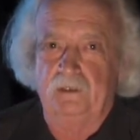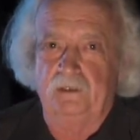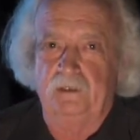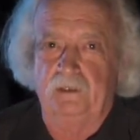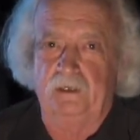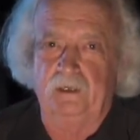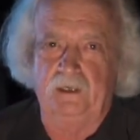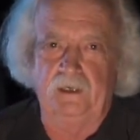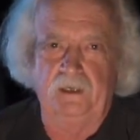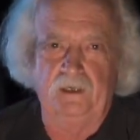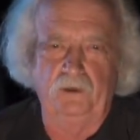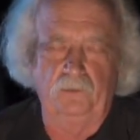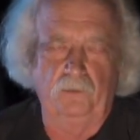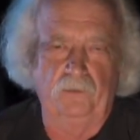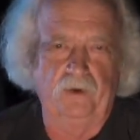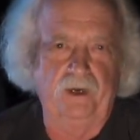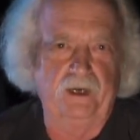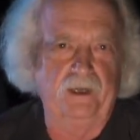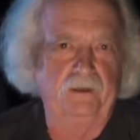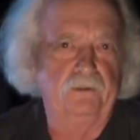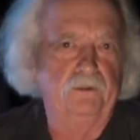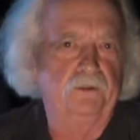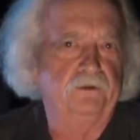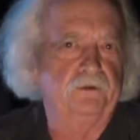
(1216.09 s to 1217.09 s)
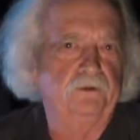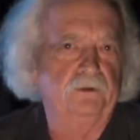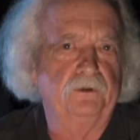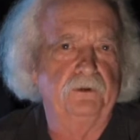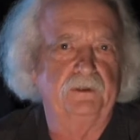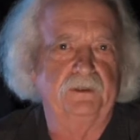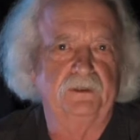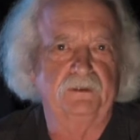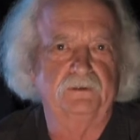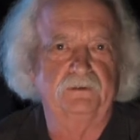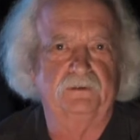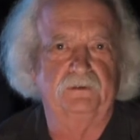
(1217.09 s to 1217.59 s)
He read through
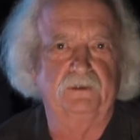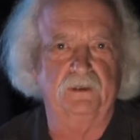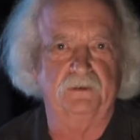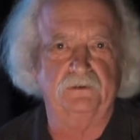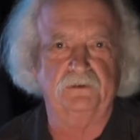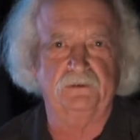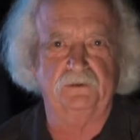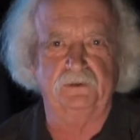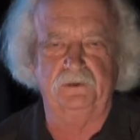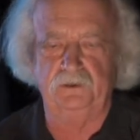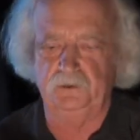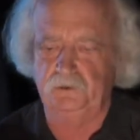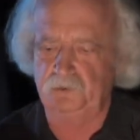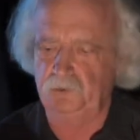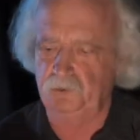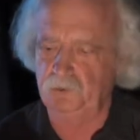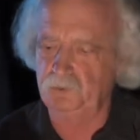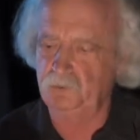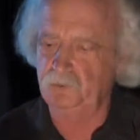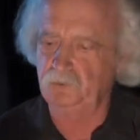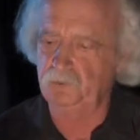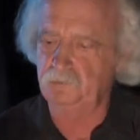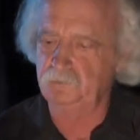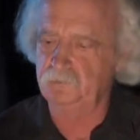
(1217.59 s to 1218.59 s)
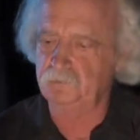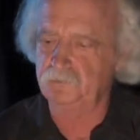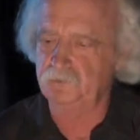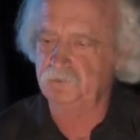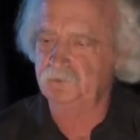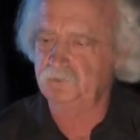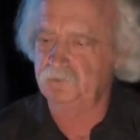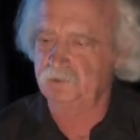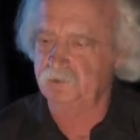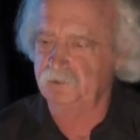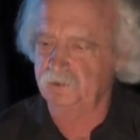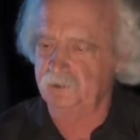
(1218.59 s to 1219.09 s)
his dusty
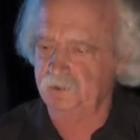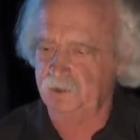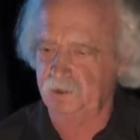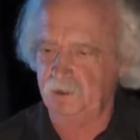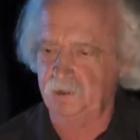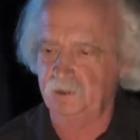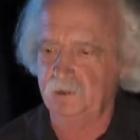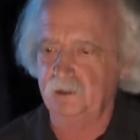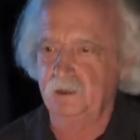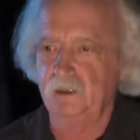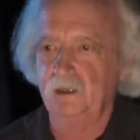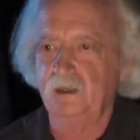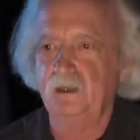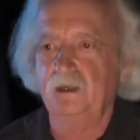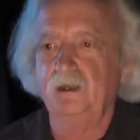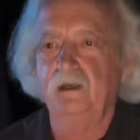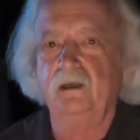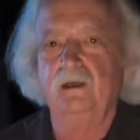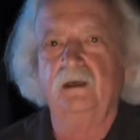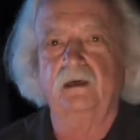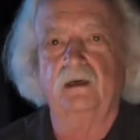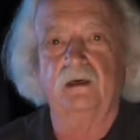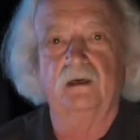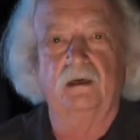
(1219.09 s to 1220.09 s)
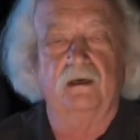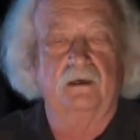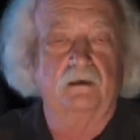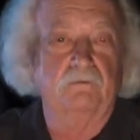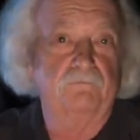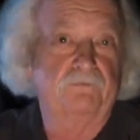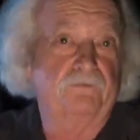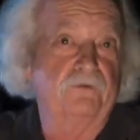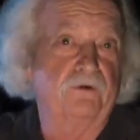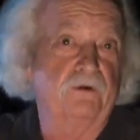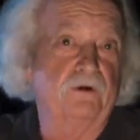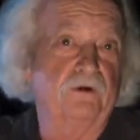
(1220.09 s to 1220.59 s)
tombs, he
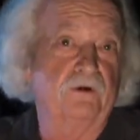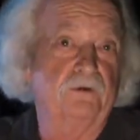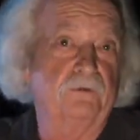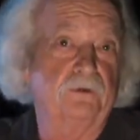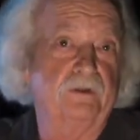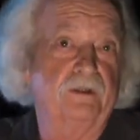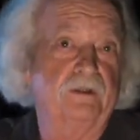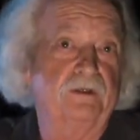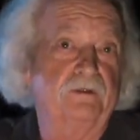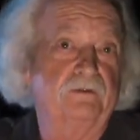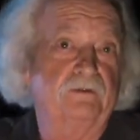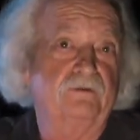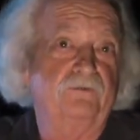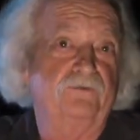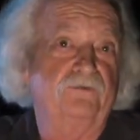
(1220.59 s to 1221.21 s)
conferred with his